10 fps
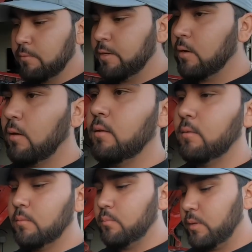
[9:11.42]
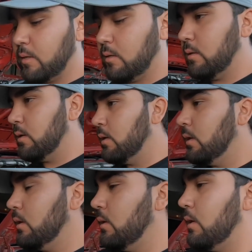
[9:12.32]
recall, but
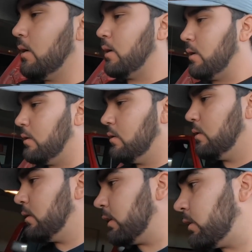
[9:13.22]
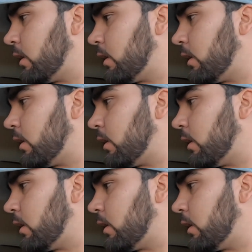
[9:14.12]
like I